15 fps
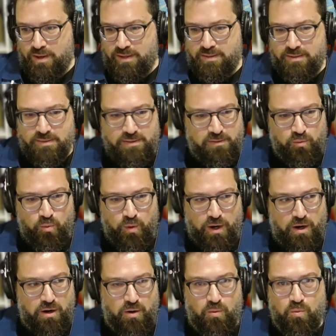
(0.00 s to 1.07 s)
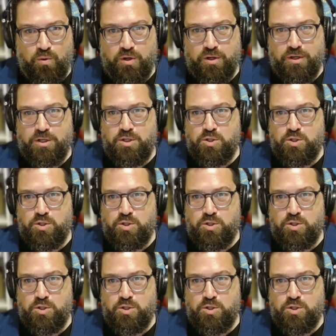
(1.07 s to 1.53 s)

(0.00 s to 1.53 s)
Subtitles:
And this is where we're going to